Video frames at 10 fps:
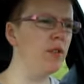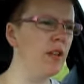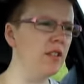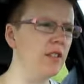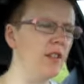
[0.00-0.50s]

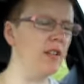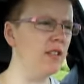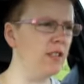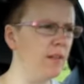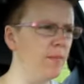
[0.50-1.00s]

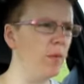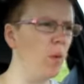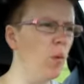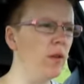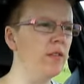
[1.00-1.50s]
yesterday's um,
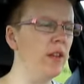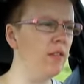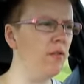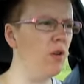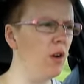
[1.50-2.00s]
one
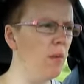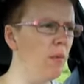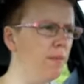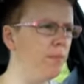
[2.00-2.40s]
take vlog up